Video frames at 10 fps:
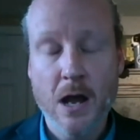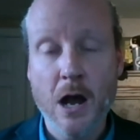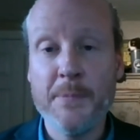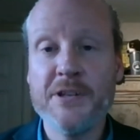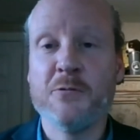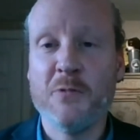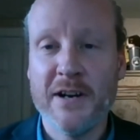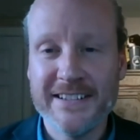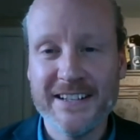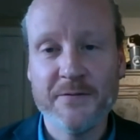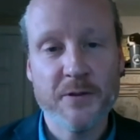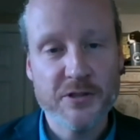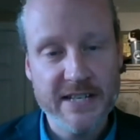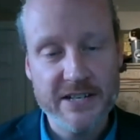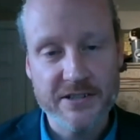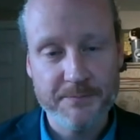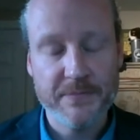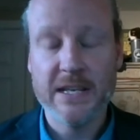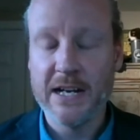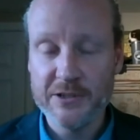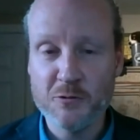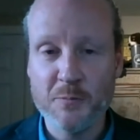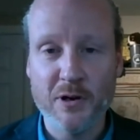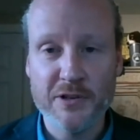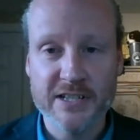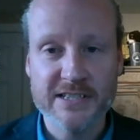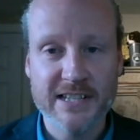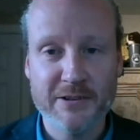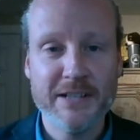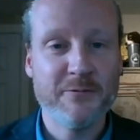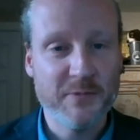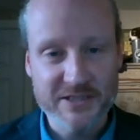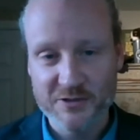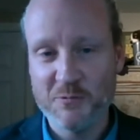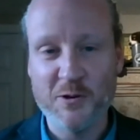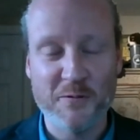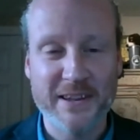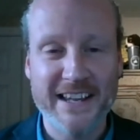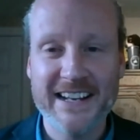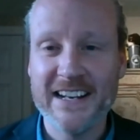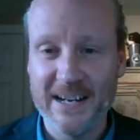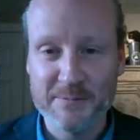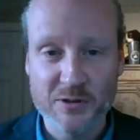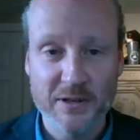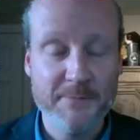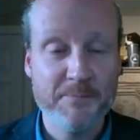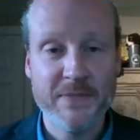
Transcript: Abidjawan First Nation, and I do apologize, Larry, we just went over that, I'm sorry.